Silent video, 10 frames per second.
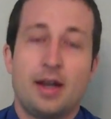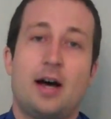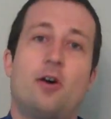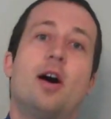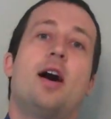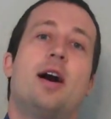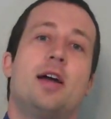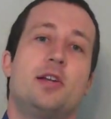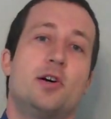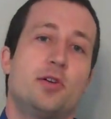Now,
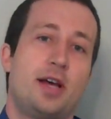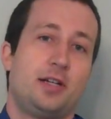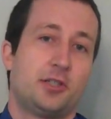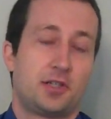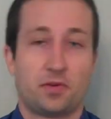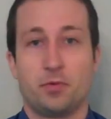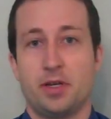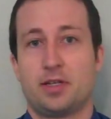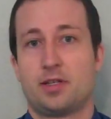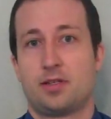I know that just three
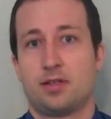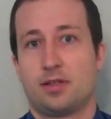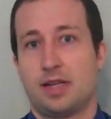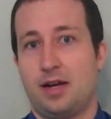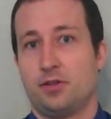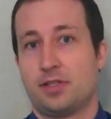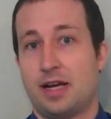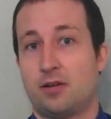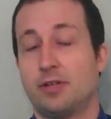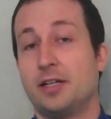weeks sounds
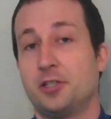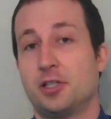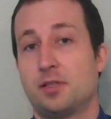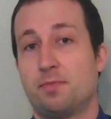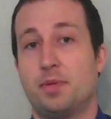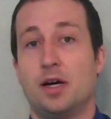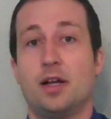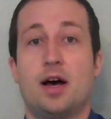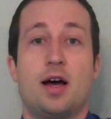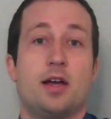outrageous,
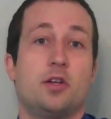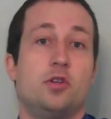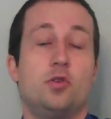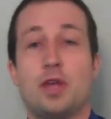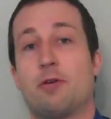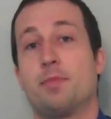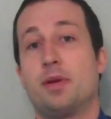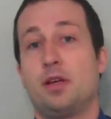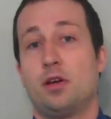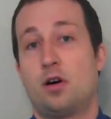but I knew that would
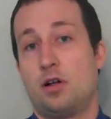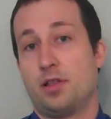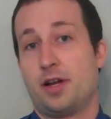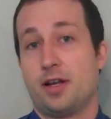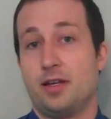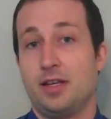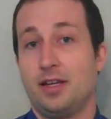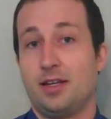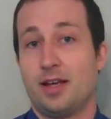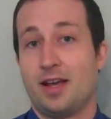be all that I'd
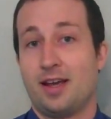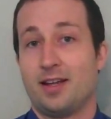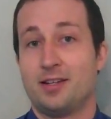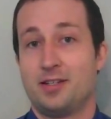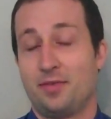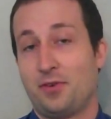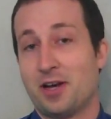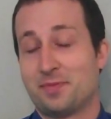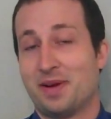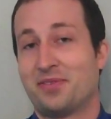need, and if you
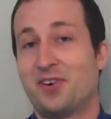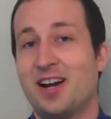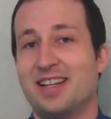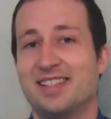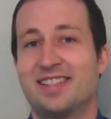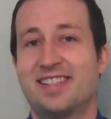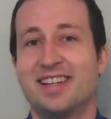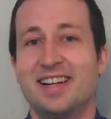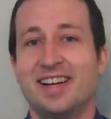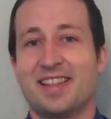ask my friends,